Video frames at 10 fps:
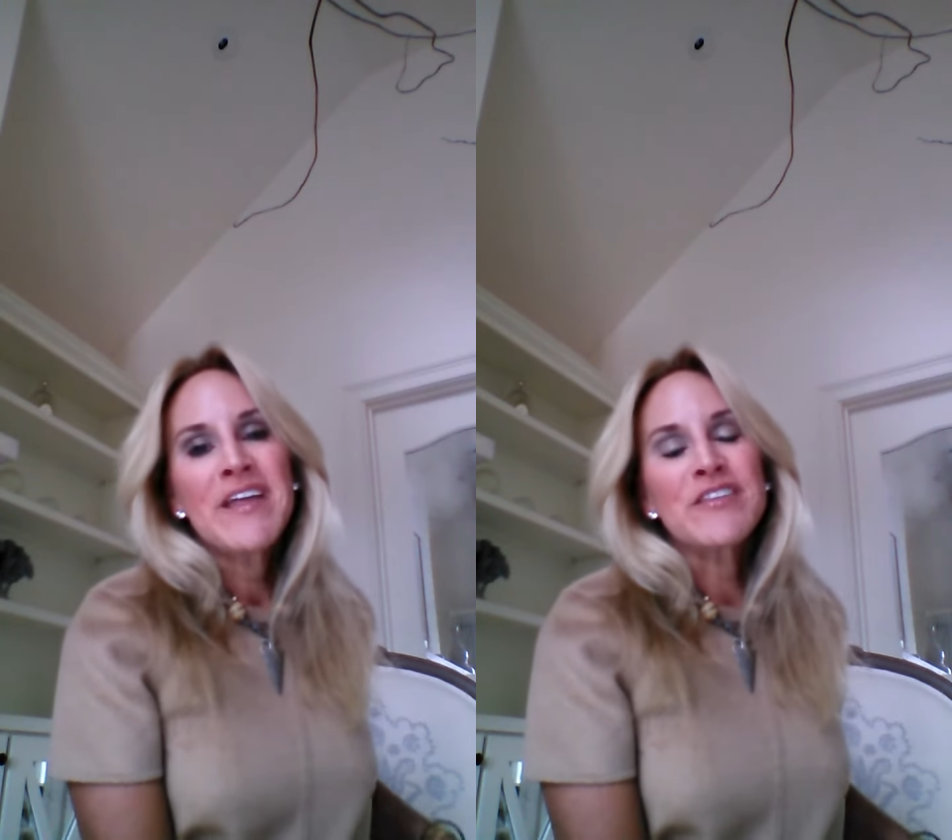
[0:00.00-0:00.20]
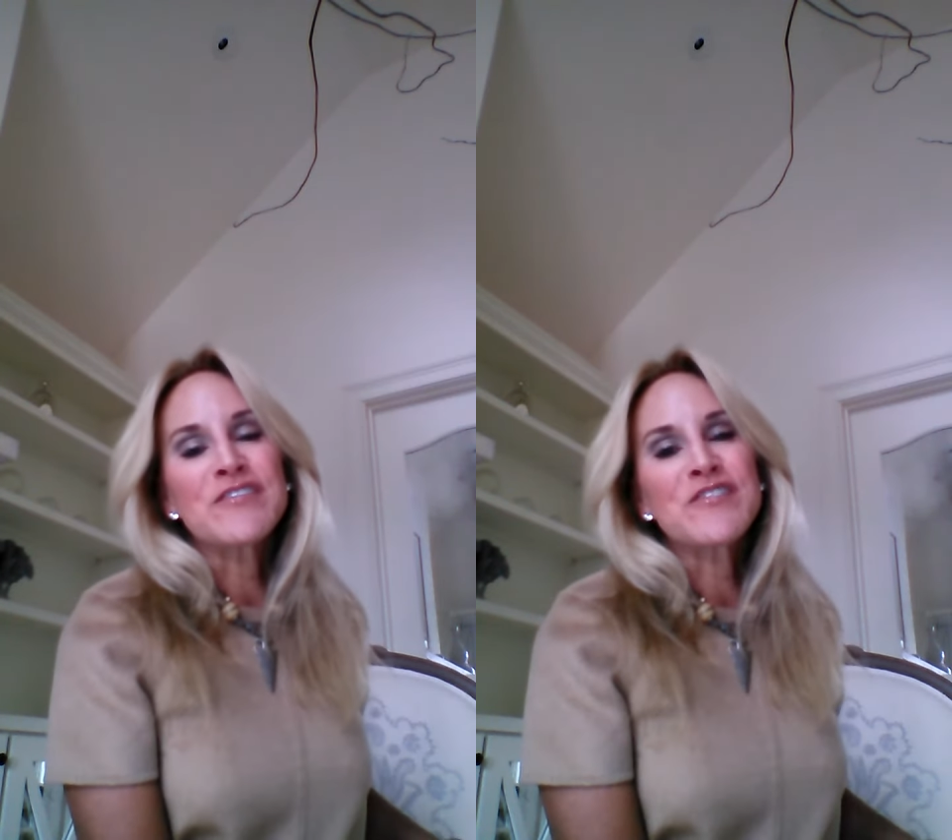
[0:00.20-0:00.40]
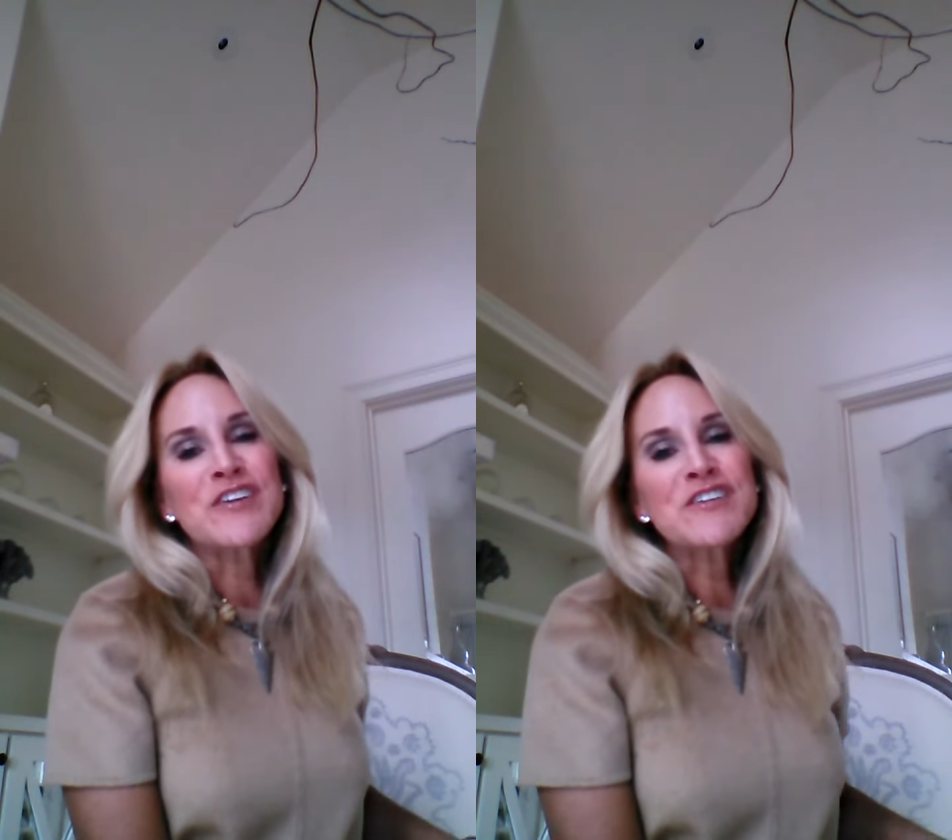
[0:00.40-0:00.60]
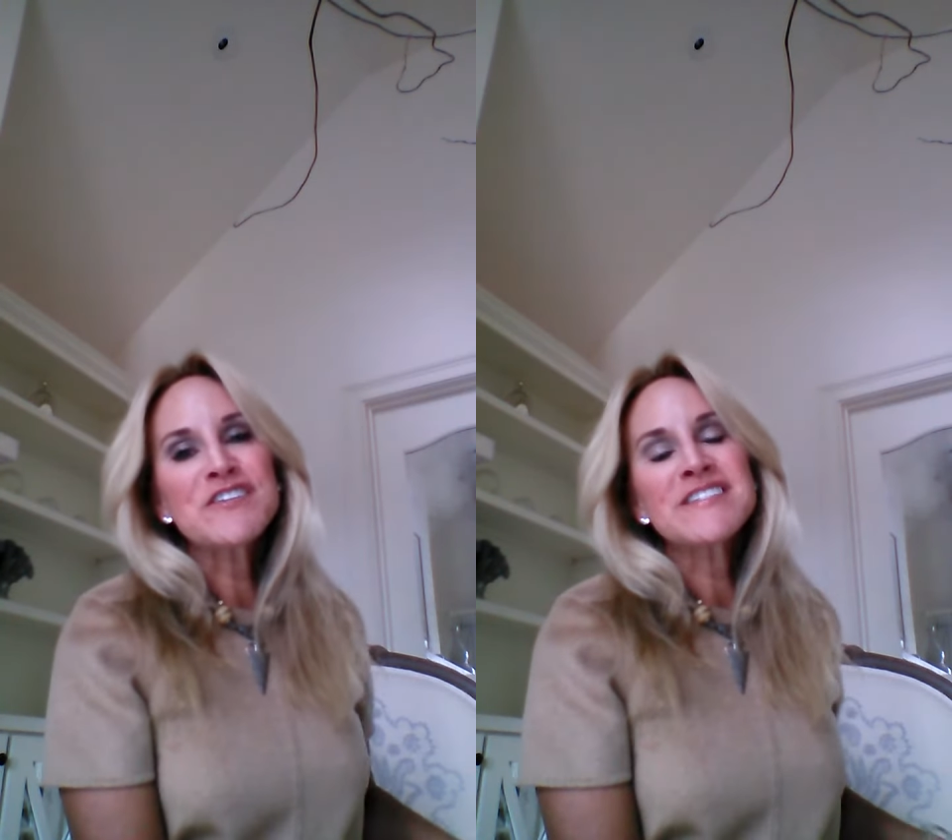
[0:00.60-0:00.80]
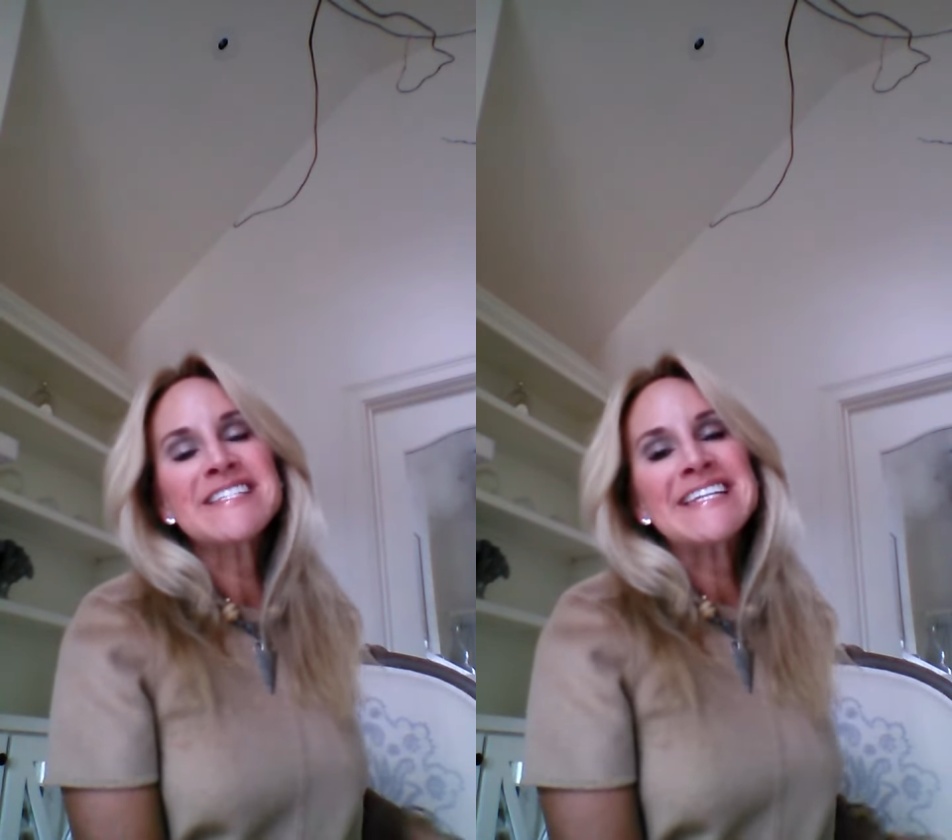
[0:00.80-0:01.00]
The
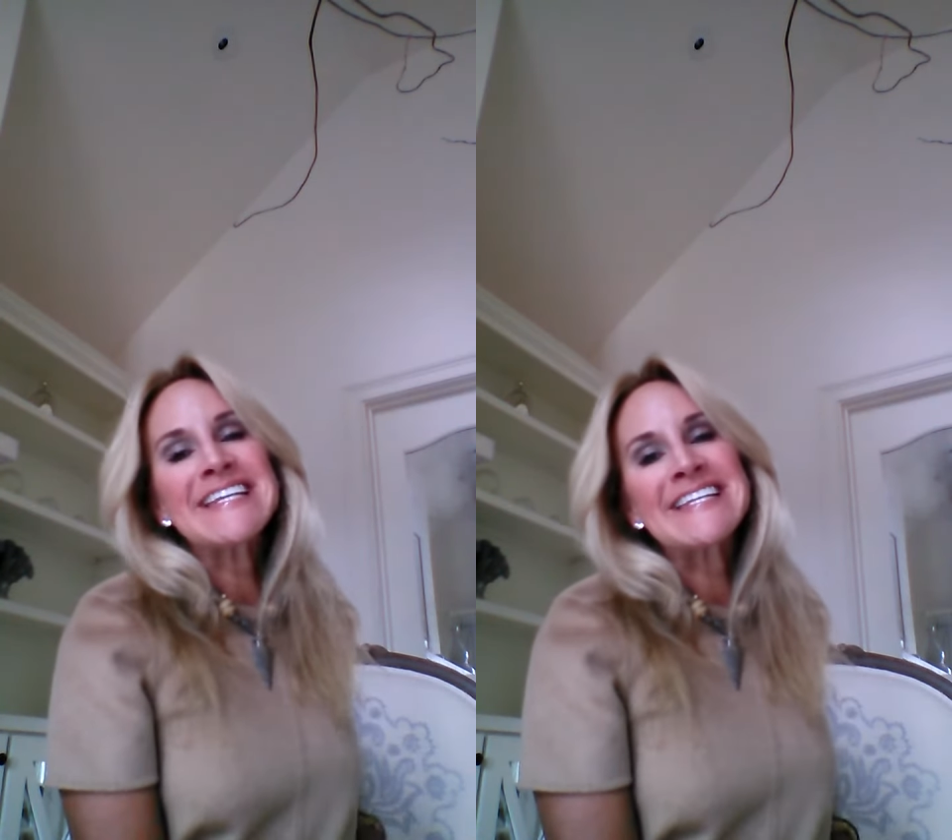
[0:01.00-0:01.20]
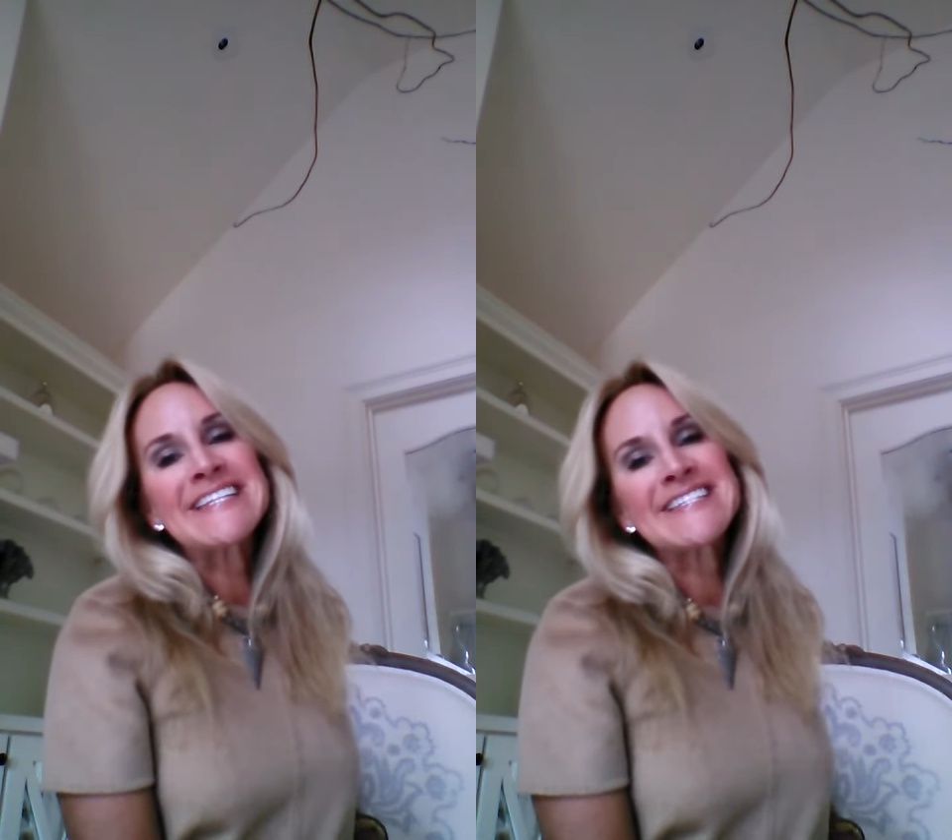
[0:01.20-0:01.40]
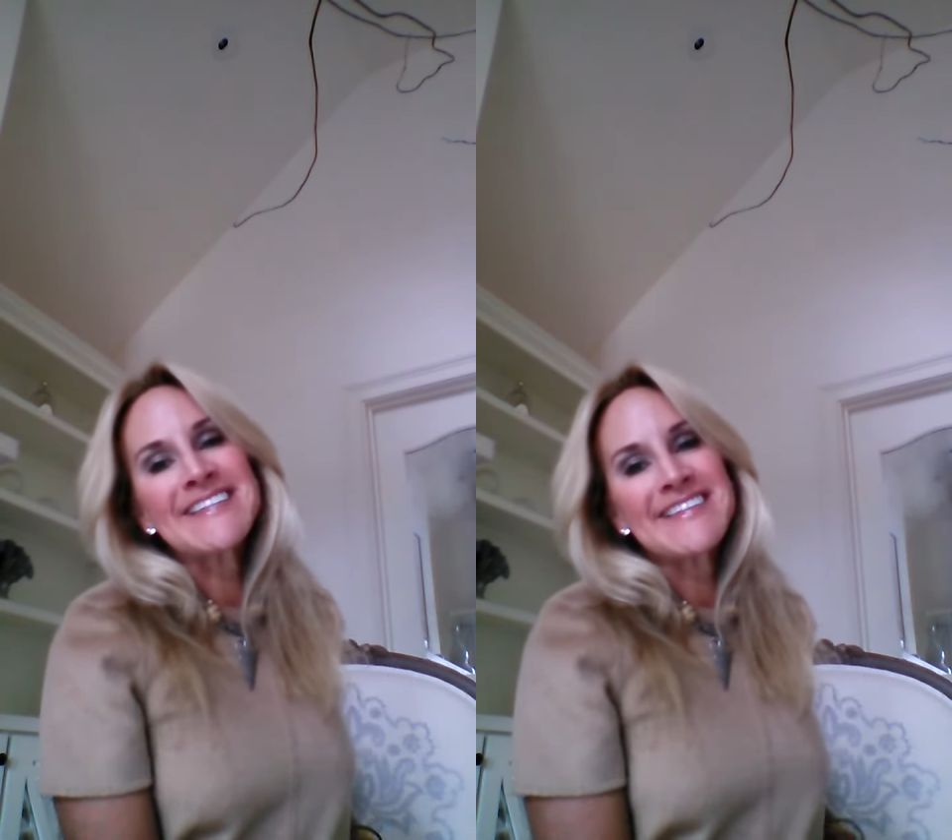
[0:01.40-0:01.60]
first is